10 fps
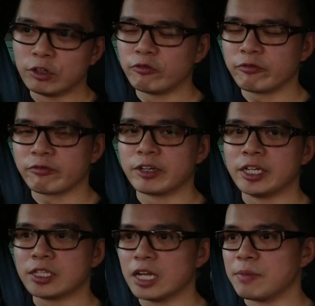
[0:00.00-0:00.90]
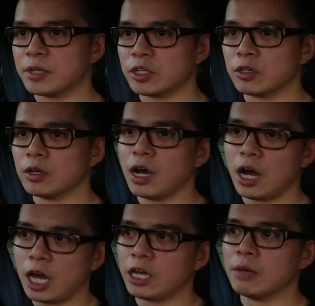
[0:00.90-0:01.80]
Feel free to let me know.
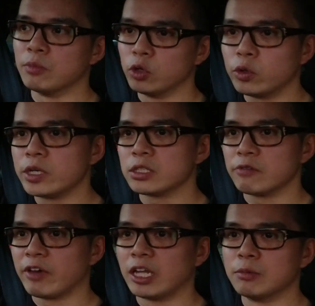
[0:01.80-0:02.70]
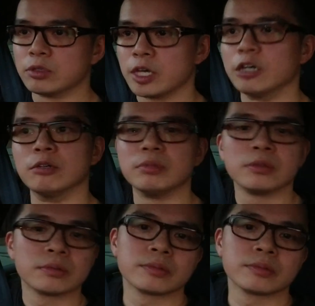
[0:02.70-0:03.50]
I am always available to help.